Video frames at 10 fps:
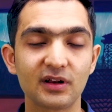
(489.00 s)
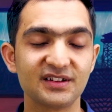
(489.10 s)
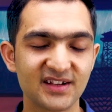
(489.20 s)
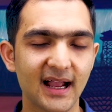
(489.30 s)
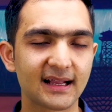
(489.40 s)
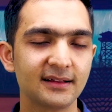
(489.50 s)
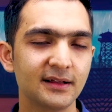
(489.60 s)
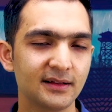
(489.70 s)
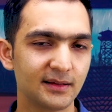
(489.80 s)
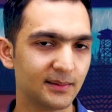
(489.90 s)
Check.
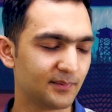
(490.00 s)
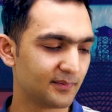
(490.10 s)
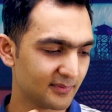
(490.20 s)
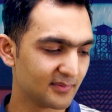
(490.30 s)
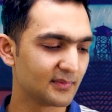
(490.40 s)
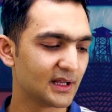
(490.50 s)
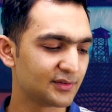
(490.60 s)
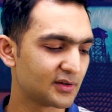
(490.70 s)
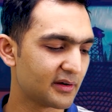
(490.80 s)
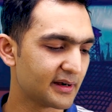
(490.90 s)
It's
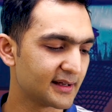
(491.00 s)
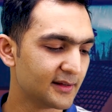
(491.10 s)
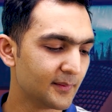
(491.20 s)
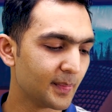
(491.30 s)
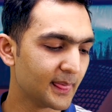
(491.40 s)
correct.